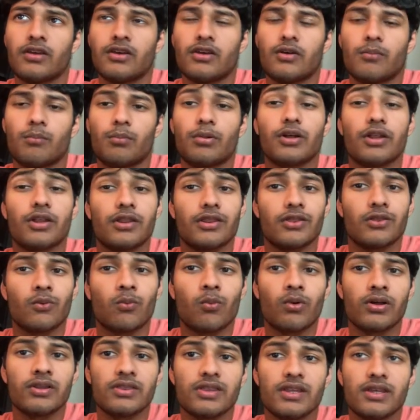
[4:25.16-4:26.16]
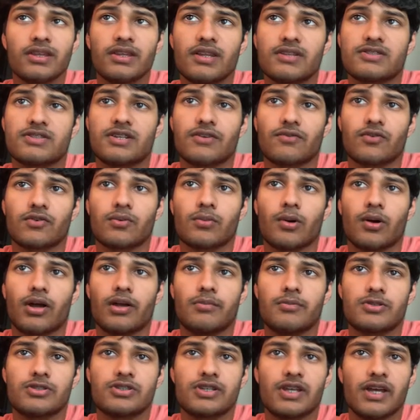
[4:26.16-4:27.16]
But the one thing that's different about
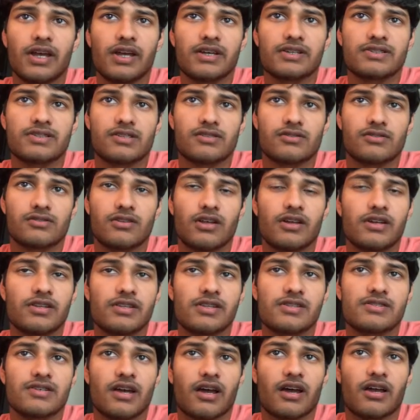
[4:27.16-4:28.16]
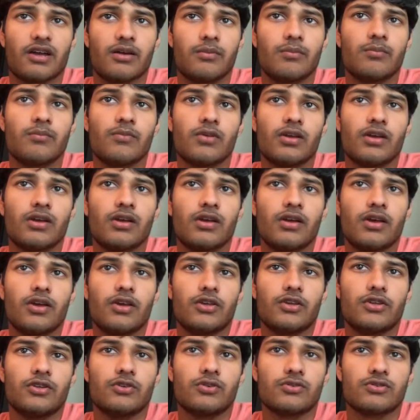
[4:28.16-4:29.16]
image tags is a lot of the time
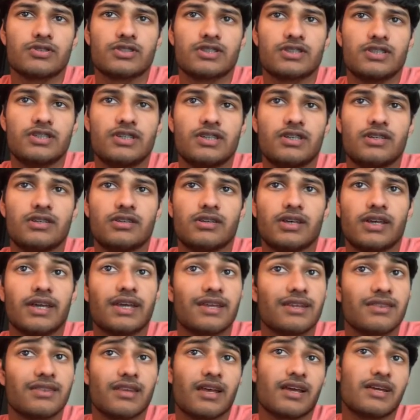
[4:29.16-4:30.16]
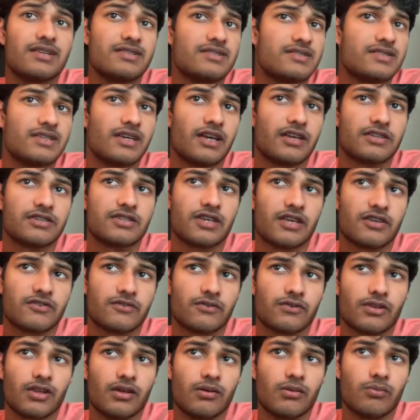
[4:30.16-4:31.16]
you'll see inline CSS for
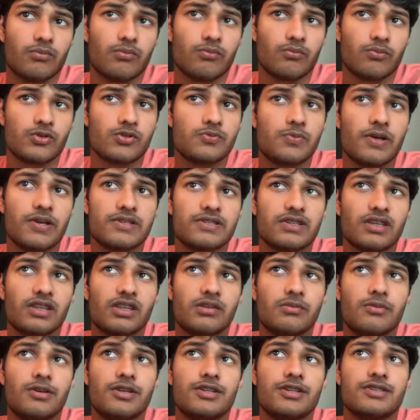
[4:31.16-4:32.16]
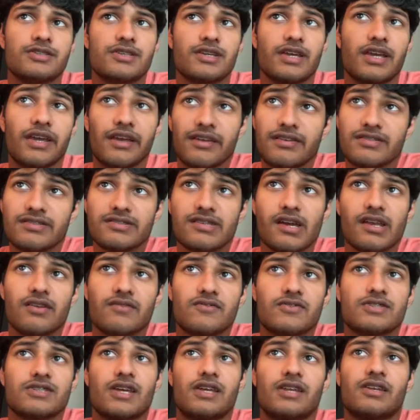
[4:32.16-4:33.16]
them, which basically means inside of
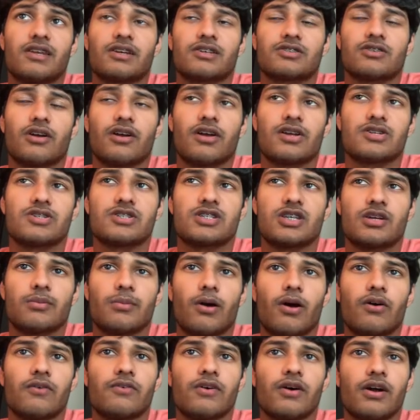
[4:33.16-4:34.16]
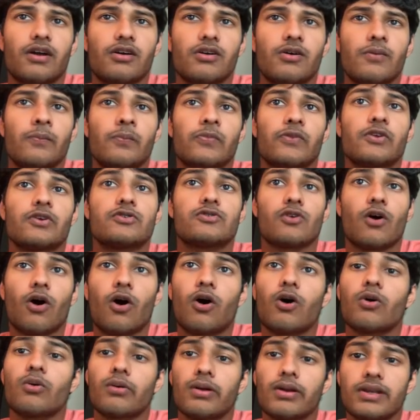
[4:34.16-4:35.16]
this index.html file, there's
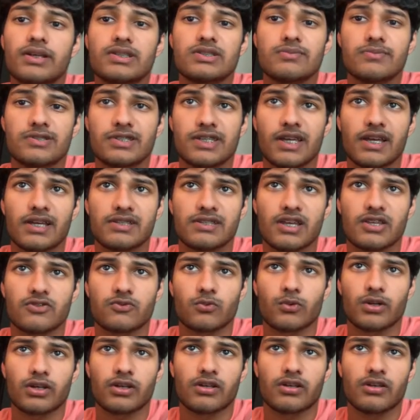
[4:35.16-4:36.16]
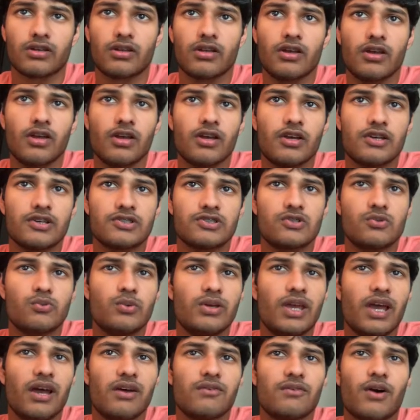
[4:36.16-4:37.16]
already some CSS written. So we
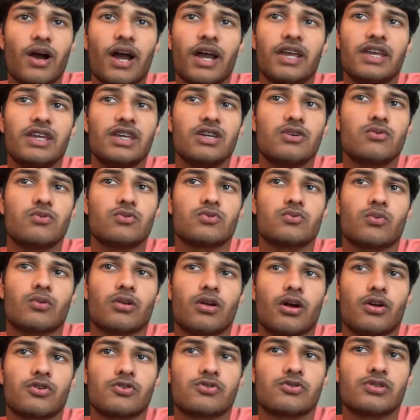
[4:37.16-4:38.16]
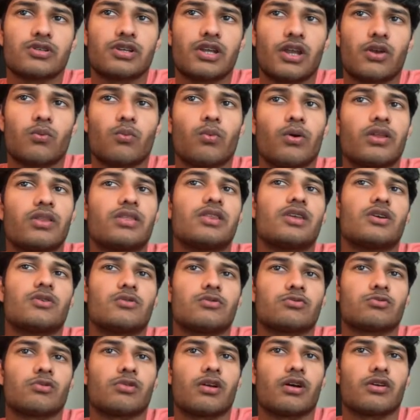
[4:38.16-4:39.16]
have height equals 100 and width
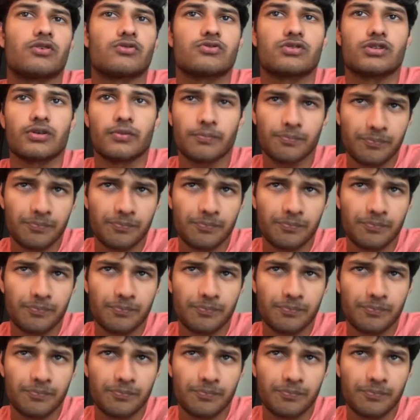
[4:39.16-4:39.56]
equals 100.